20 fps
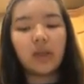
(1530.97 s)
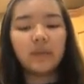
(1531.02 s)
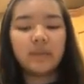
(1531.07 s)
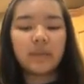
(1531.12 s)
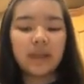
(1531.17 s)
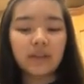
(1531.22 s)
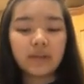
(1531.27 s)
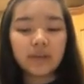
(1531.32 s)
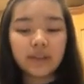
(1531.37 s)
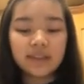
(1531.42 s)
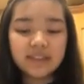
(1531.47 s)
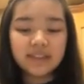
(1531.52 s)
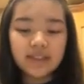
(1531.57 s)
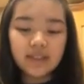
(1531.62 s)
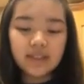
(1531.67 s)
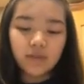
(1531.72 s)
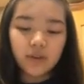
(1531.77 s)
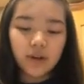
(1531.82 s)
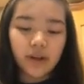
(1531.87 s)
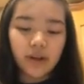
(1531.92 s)
By the way, this
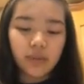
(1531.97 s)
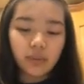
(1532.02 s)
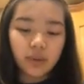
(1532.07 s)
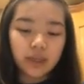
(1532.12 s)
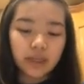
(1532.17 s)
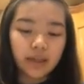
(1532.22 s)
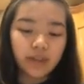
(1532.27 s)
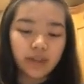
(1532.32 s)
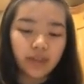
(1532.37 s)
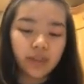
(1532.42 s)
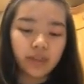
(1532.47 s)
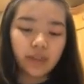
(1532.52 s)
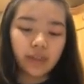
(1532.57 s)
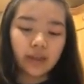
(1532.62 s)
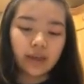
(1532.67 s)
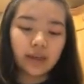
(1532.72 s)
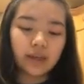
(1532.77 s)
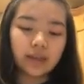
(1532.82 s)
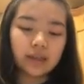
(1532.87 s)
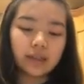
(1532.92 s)
is for a pretty
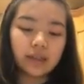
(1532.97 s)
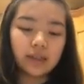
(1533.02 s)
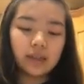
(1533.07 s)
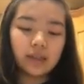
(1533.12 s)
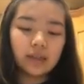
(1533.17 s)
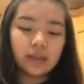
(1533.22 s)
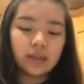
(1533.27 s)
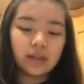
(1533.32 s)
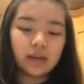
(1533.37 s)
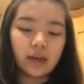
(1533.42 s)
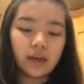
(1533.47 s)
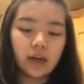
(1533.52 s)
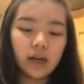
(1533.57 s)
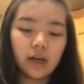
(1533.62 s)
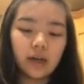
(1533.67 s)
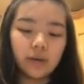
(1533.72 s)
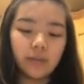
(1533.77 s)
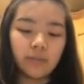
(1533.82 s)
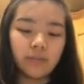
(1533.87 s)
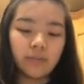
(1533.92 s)
thick,
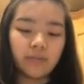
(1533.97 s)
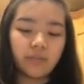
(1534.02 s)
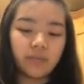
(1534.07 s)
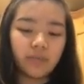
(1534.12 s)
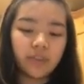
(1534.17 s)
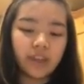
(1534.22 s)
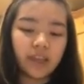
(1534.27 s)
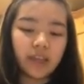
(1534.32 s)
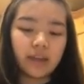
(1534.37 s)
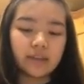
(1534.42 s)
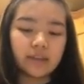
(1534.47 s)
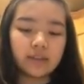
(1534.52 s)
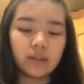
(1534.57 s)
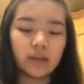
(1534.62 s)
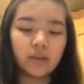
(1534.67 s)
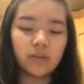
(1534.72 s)
um, and